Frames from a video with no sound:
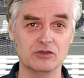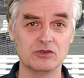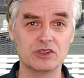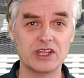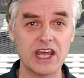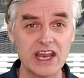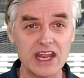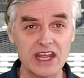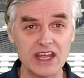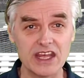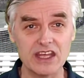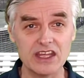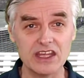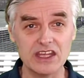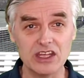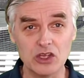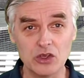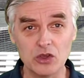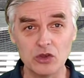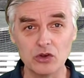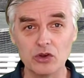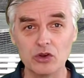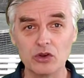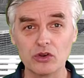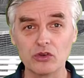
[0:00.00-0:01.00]
Getting
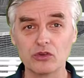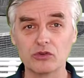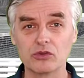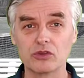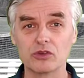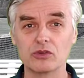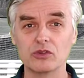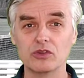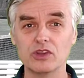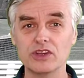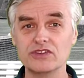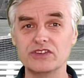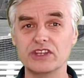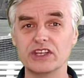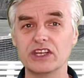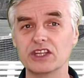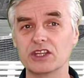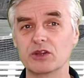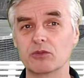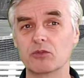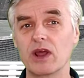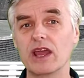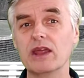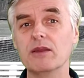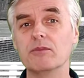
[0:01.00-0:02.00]
your listing in
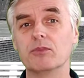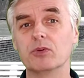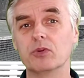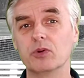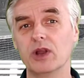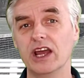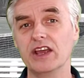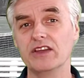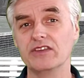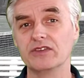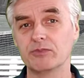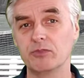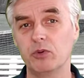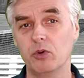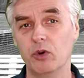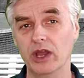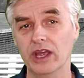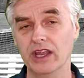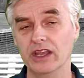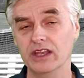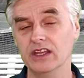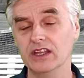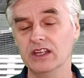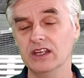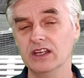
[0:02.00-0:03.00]
the right price
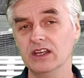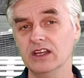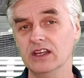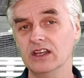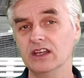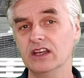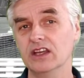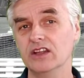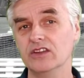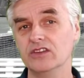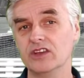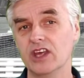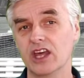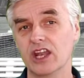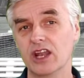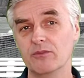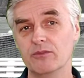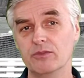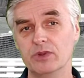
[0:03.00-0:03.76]
point is going to